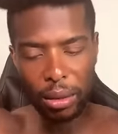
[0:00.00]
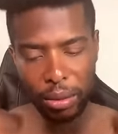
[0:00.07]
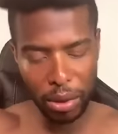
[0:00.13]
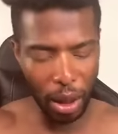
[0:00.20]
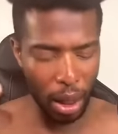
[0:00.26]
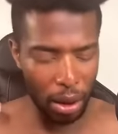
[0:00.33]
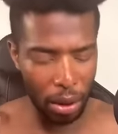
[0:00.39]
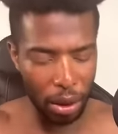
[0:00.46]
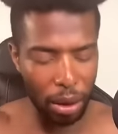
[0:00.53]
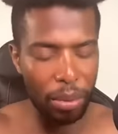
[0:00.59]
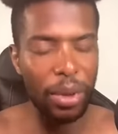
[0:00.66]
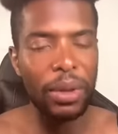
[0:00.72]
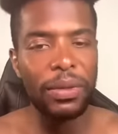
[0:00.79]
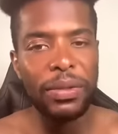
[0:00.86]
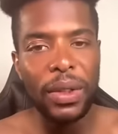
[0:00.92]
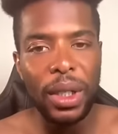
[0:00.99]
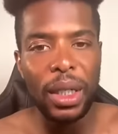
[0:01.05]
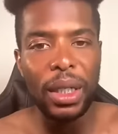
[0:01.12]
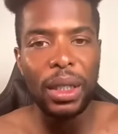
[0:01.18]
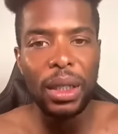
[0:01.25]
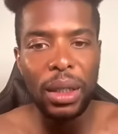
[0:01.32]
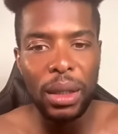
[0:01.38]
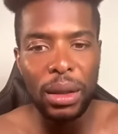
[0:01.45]
y'all know the big funky
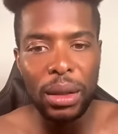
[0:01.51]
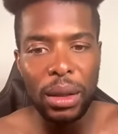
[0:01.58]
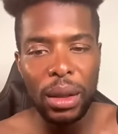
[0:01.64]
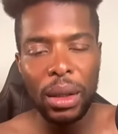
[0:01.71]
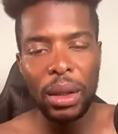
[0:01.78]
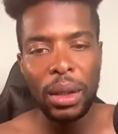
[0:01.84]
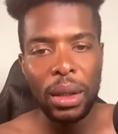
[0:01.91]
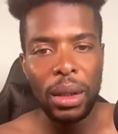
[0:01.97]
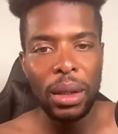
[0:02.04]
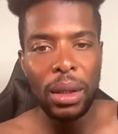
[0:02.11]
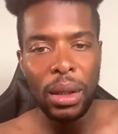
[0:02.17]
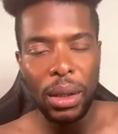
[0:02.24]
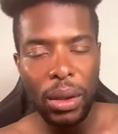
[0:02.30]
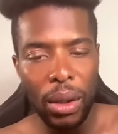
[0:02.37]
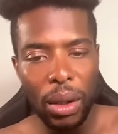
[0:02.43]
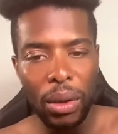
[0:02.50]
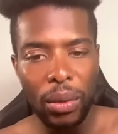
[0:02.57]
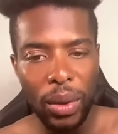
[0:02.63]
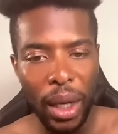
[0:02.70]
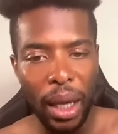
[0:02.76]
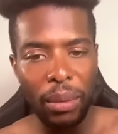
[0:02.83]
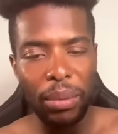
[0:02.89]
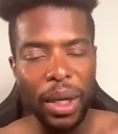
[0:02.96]
nigga, you know, when they
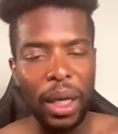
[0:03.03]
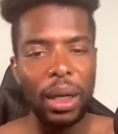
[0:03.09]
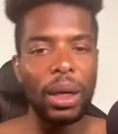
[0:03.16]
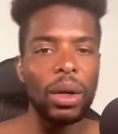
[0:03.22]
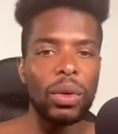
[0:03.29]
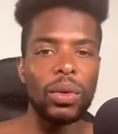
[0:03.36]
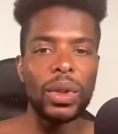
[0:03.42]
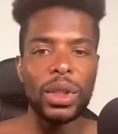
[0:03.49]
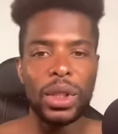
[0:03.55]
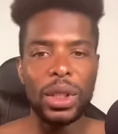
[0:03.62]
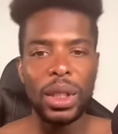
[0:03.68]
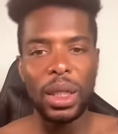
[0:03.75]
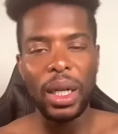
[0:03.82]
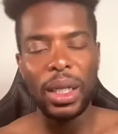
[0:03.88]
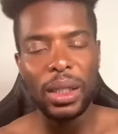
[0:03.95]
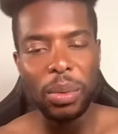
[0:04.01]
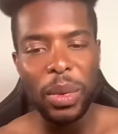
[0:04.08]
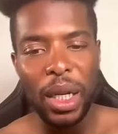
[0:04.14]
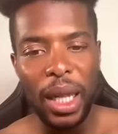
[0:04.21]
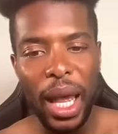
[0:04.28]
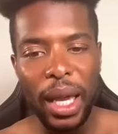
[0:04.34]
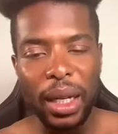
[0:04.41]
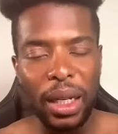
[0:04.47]
bend over and shit, they smell
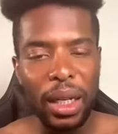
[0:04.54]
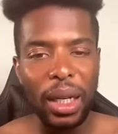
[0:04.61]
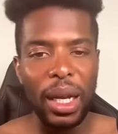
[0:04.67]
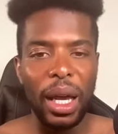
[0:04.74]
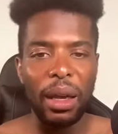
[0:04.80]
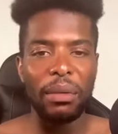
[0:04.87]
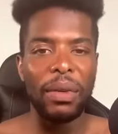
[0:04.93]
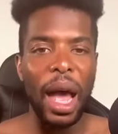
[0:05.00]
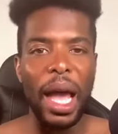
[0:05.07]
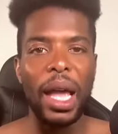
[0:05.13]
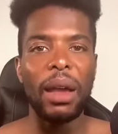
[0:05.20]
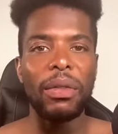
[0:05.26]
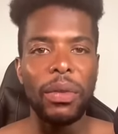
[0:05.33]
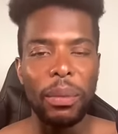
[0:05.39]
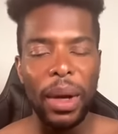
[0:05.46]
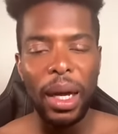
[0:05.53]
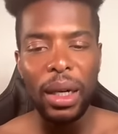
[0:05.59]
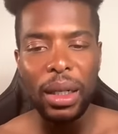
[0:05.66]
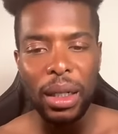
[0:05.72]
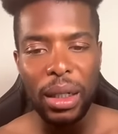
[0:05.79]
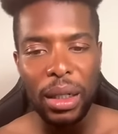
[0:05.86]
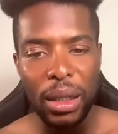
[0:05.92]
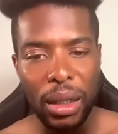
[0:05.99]
like a nigga named Valle from my
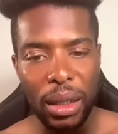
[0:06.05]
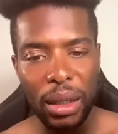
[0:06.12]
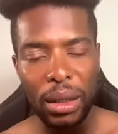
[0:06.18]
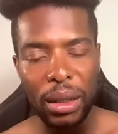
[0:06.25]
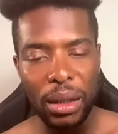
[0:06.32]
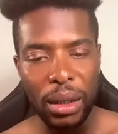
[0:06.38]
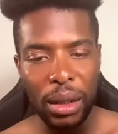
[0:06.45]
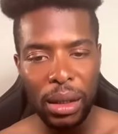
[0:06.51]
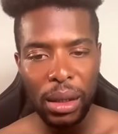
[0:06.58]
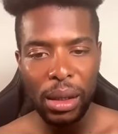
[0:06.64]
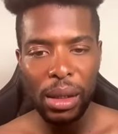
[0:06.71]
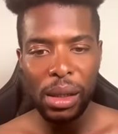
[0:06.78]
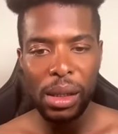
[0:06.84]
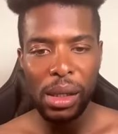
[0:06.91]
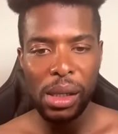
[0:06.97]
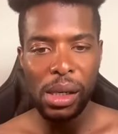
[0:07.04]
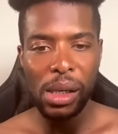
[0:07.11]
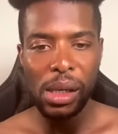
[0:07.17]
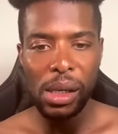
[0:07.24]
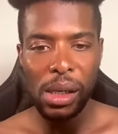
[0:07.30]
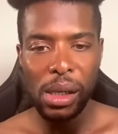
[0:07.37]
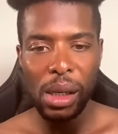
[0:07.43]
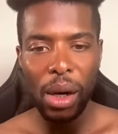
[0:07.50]
hood.
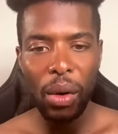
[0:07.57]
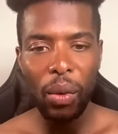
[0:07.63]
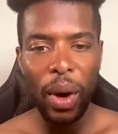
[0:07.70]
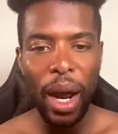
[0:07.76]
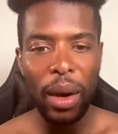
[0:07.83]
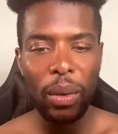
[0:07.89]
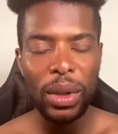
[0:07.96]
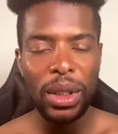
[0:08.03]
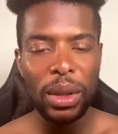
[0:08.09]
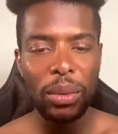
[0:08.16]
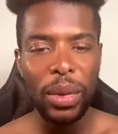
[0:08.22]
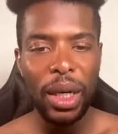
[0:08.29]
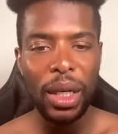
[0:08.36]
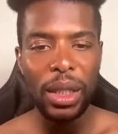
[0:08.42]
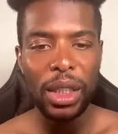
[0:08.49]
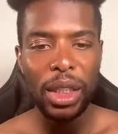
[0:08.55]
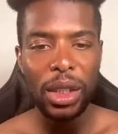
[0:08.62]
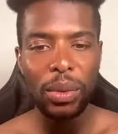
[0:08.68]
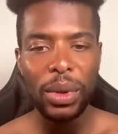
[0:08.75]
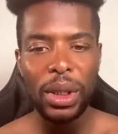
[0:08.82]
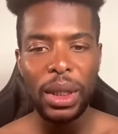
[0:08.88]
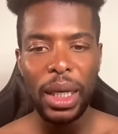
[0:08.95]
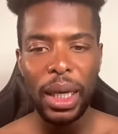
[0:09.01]
Rock was the money she
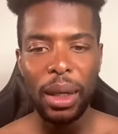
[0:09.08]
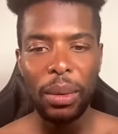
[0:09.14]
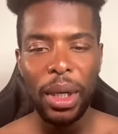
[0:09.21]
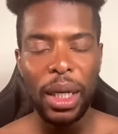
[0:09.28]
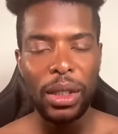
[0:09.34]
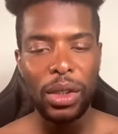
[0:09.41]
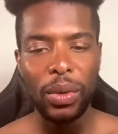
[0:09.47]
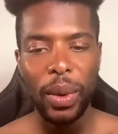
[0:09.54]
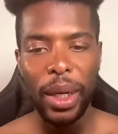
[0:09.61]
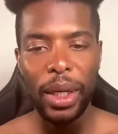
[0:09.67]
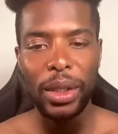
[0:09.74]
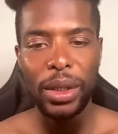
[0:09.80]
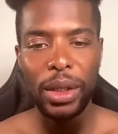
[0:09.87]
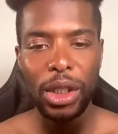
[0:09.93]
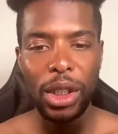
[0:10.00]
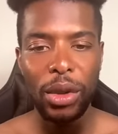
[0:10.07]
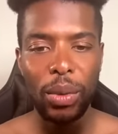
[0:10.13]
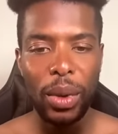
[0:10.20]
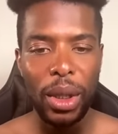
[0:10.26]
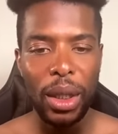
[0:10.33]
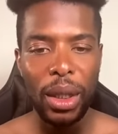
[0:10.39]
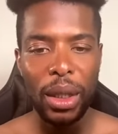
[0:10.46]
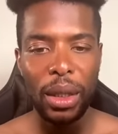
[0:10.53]
was scamming. That's crazy. She
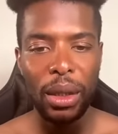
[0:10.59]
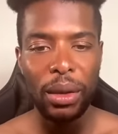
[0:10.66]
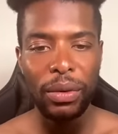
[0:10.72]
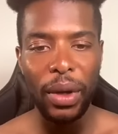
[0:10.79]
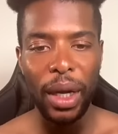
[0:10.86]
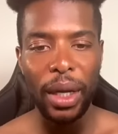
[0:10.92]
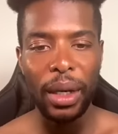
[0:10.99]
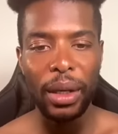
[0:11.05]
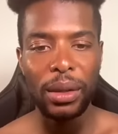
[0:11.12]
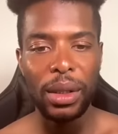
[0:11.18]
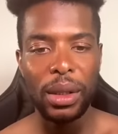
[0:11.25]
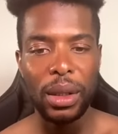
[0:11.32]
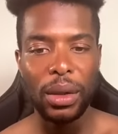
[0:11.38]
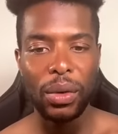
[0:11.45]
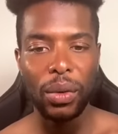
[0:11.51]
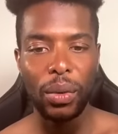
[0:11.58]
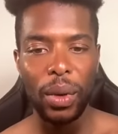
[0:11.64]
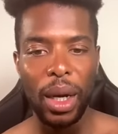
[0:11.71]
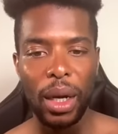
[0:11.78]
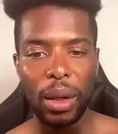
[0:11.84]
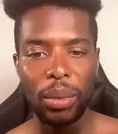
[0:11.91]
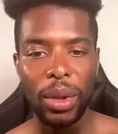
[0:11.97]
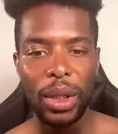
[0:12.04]
really lived vicariously through
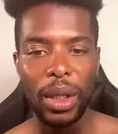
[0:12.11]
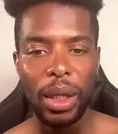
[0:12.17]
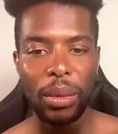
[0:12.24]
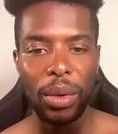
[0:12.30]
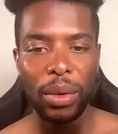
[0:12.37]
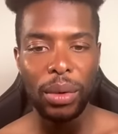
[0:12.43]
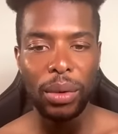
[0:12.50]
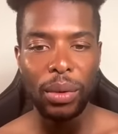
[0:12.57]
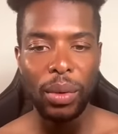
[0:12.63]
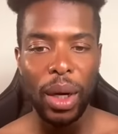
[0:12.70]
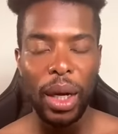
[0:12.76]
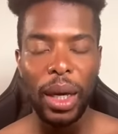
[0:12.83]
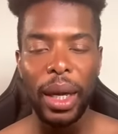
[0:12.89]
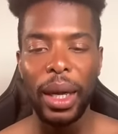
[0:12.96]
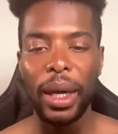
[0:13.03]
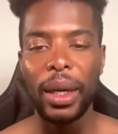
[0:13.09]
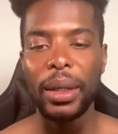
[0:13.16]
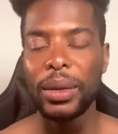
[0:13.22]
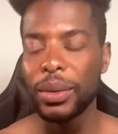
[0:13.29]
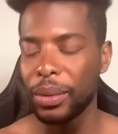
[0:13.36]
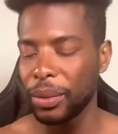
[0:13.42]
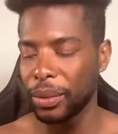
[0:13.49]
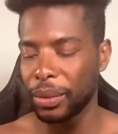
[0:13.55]
Rock, but double Rock age.
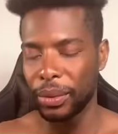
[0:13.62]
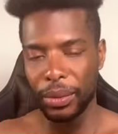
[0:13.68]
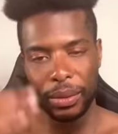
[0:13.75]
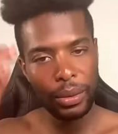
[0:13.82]
Mm.